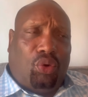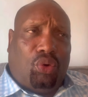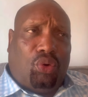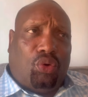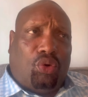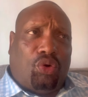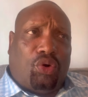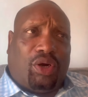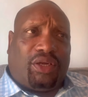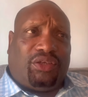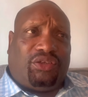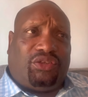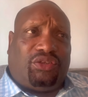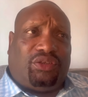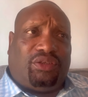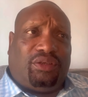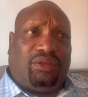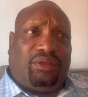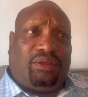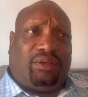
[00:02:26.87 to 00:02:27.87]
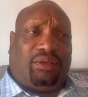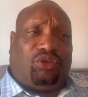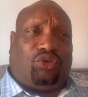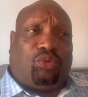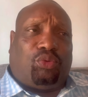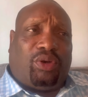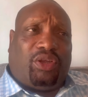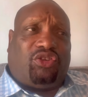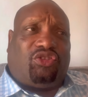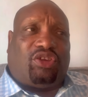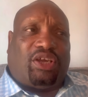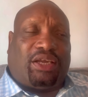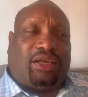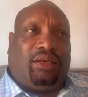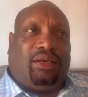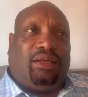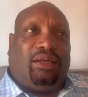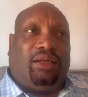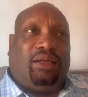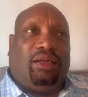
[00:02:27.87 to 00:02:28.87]
August
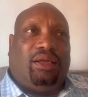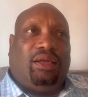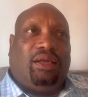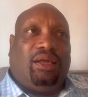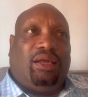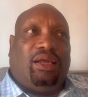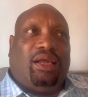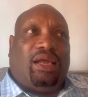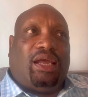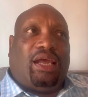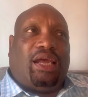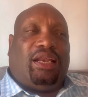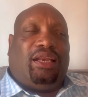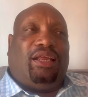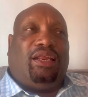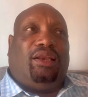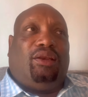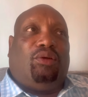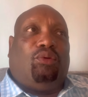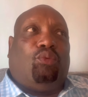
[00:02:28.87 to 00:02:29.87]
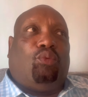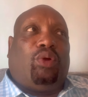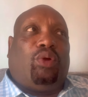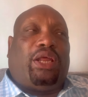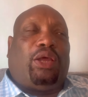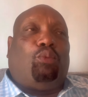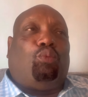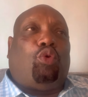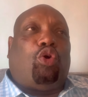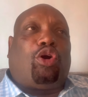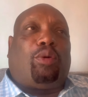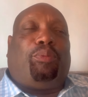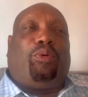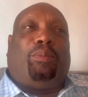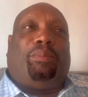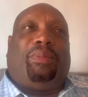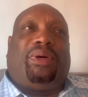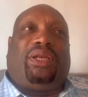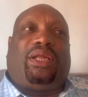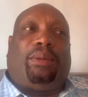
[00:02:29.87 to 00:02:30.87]
22nd. And then when they woke up
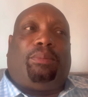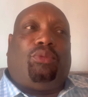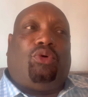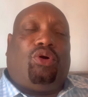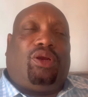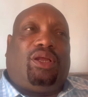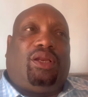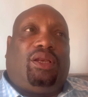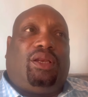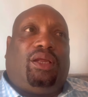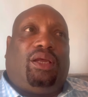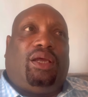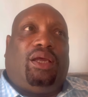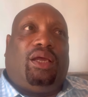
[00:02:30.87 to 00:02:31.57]
on Monday morning,